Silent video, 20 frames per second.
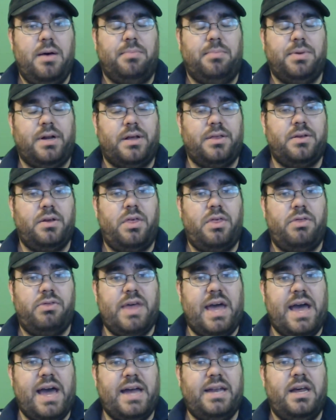But other than
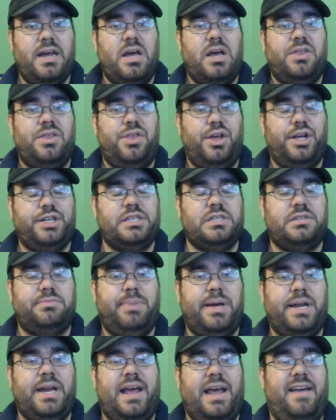that, this has
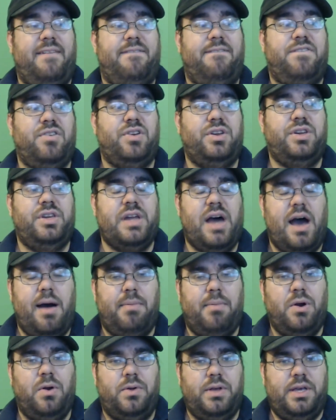been a
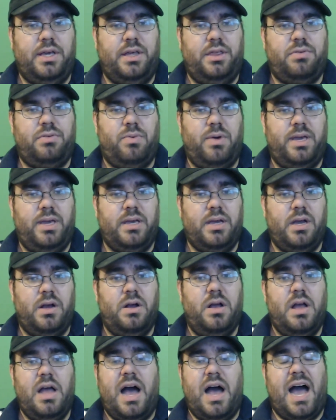phenomenal E3 year.